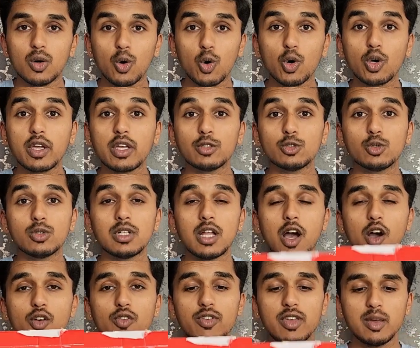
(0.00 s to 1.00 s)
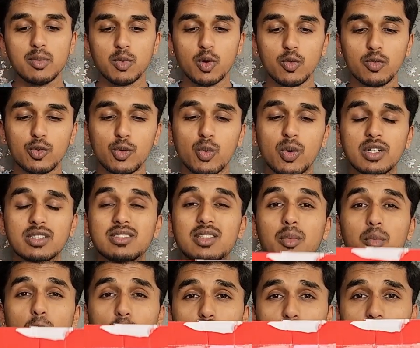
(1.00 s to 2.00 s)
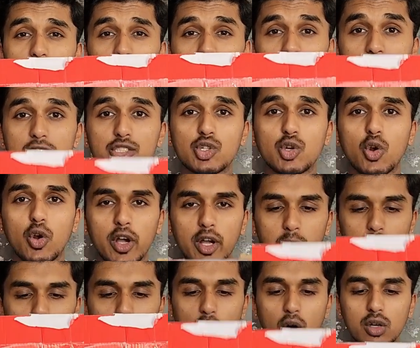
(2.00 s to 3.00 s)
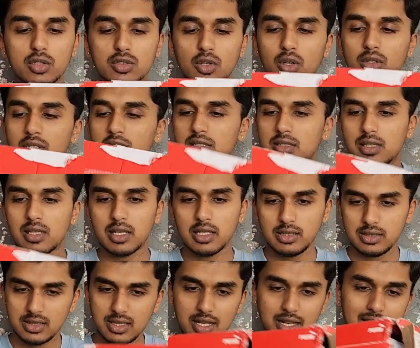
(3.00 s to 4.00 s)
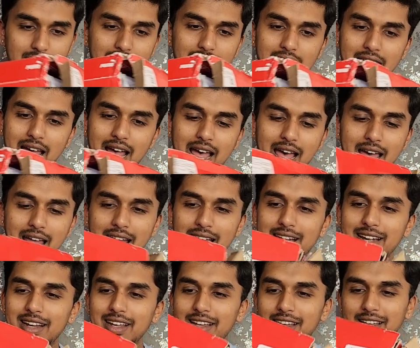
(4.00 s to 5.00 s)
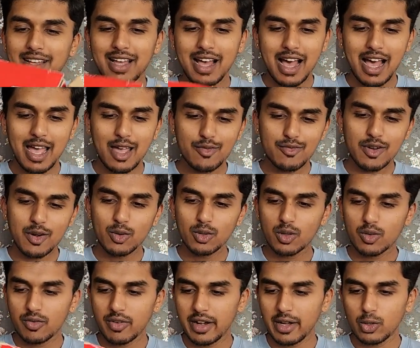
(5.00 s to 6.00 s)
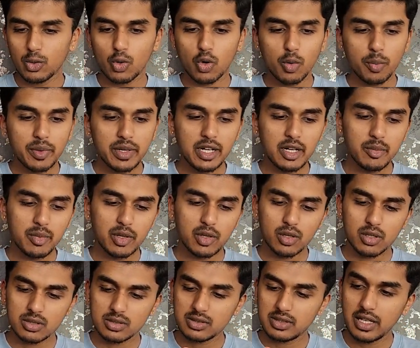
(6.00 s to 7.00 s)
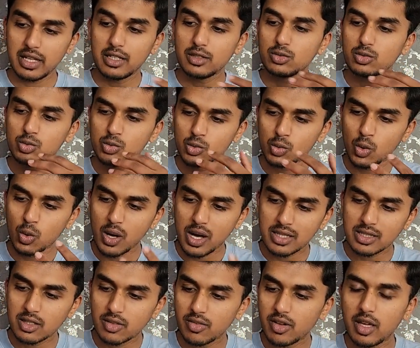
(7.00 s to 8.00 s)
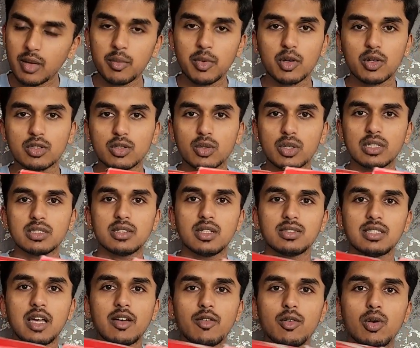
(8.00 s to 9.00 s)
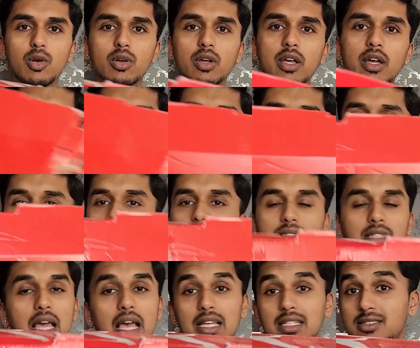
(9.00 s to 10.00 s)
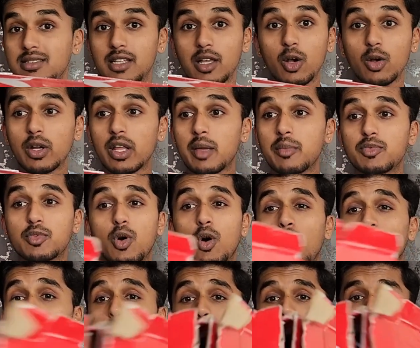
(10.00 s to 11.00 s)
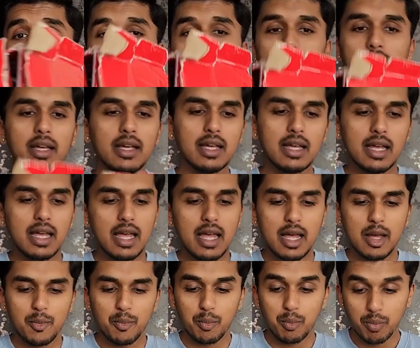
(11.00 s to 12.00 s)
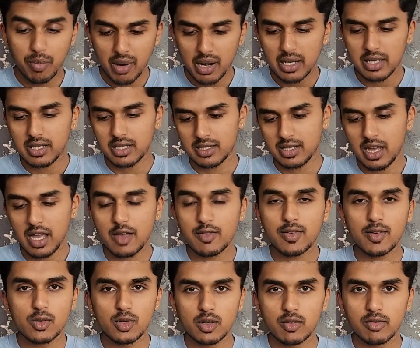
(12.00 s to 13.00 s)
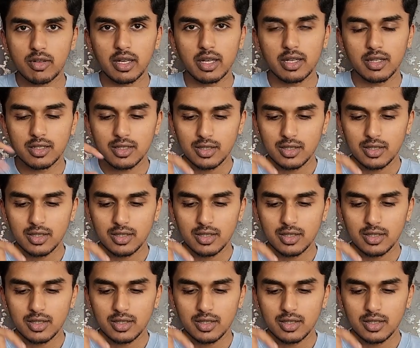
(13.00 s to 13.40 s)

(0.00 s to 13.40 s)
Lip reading: Okay, so now we move towards the most destroyed box on this list, and I found a way to open it because there is no other way, because you can just have a look. It just has sellotapes all over it, but I found a way.